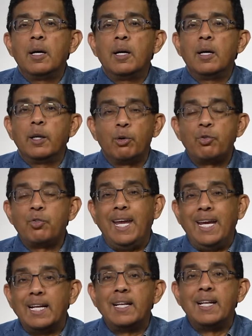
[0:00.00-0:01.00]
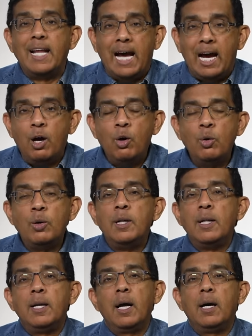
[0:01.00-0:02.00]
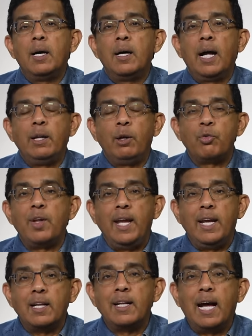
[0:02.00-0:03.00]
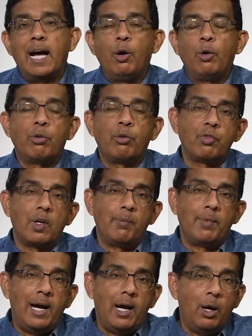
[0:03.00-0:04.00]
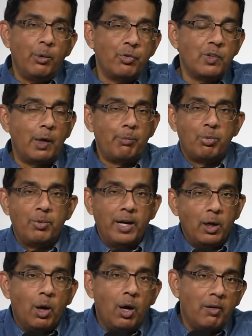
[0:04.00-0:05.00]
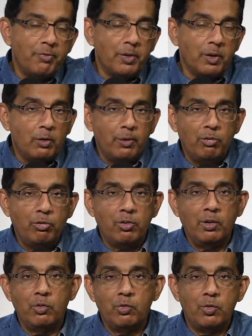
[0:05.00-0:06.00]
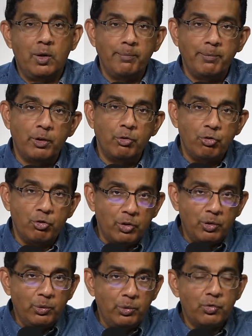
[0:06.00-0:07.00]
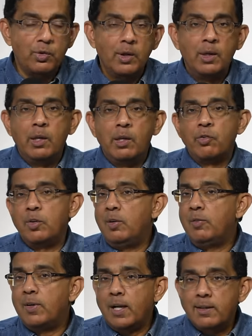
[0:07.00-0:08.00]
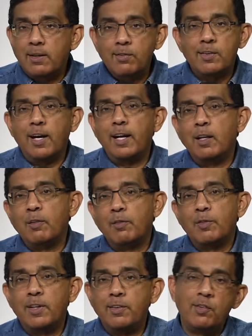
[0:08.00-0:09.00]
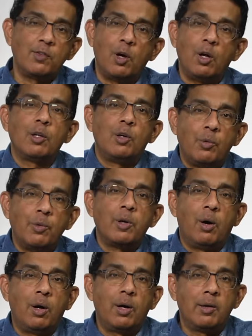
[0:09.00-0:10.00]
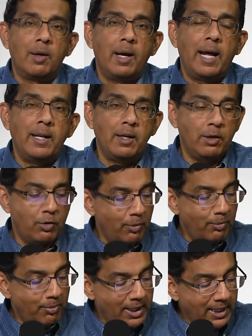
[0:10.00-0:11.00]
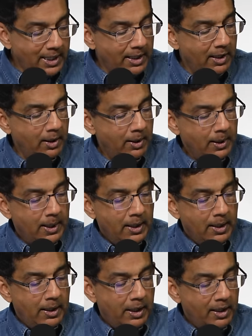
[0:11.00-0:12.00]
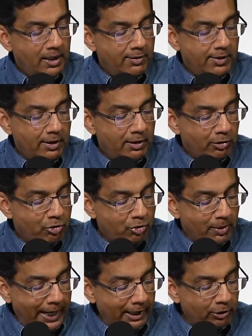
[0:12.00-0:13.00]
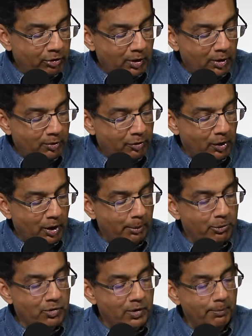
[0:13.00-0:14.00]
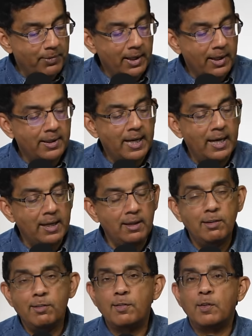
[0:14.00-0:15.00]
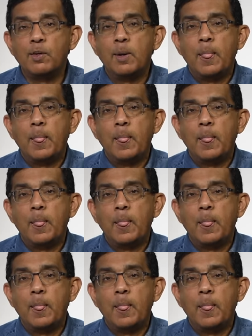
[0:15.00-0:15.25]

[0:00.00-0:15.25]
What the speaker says: You're saying it now, and you're saying it now to somehow separate off the Christians from the Jews. So you've got this kind of, this is all going on. And to me, it is a distraction from something that is